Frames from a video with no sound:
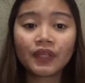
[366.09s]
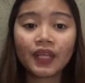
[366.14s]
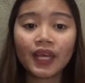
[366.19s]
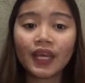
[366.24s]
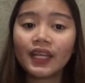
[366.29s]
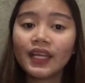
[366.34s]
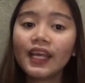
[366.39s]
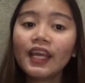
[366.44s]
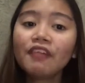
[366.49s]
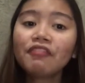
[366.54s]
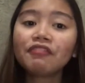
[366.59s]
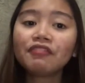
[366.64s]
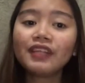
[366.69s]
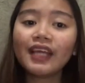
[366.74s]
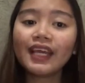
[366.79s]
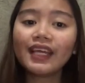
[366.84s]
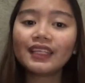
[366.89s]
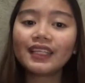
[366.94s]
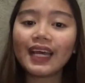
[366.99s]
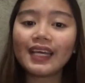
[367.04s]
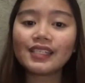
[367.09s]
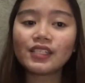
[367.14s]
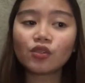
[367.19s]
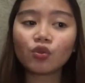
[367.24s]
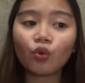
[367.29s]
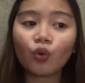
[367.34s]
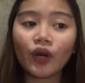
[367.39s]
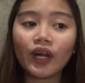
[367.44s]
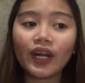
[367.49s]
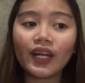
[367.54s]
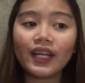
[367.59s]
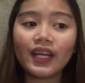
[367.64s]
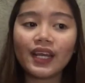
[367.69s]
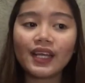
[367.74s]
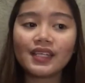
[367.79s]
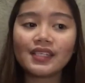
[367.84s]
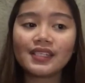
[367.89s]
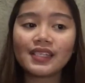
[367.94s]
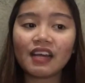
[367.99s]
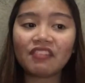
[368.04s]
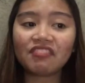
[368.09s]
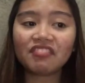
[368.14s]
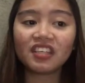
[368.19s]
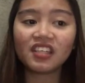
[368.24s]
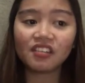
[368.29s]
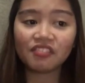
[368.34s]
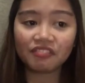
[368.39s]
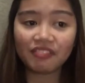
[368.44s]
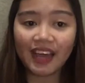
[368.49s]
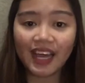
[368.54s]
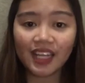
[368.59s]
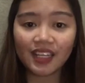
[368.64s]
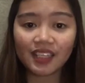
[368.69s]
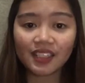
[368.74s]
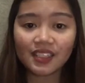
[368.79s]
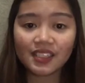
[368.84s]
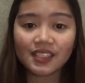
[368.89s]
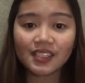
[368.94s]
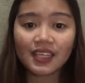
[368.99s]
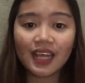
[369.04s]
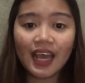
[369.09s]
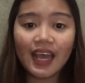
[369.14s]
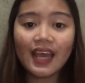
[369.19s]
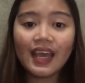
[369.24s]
And if data is stored in several files,